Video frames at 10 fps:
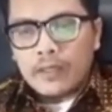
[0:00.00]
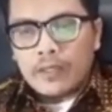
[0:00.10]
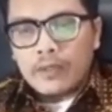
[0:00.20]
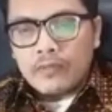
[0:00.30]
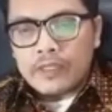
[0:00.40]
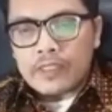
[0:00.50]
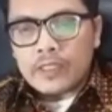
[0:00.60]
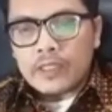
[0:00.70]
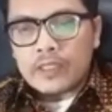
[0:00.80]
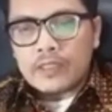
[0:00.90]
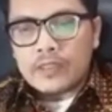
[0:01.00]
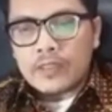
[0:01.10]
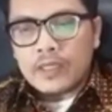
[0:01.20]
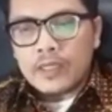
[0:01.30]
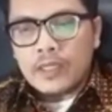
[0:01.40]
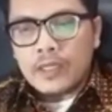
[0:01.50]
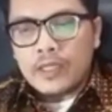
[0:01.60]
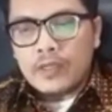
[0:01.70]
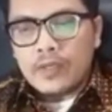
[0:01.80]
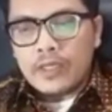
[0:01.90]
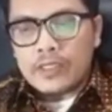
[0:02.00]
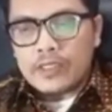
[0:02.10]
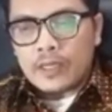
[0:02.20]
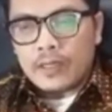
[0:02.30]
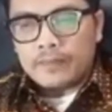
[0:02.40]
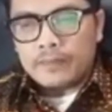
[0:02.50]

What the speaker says: universities in Indonesia.